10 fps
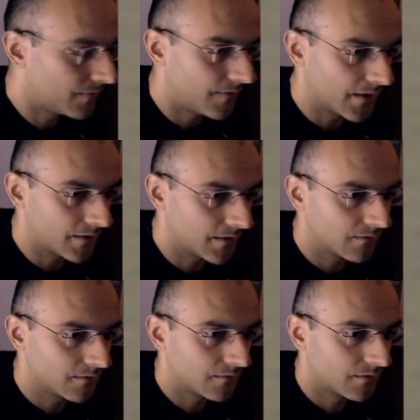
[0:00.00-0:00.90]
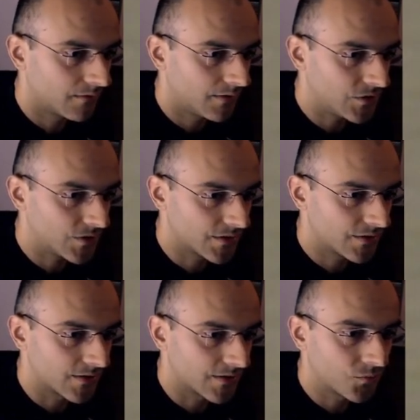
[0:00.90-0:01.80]
then it just
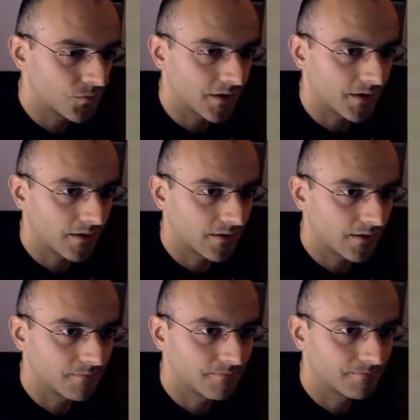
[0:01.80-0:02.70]
starts working again.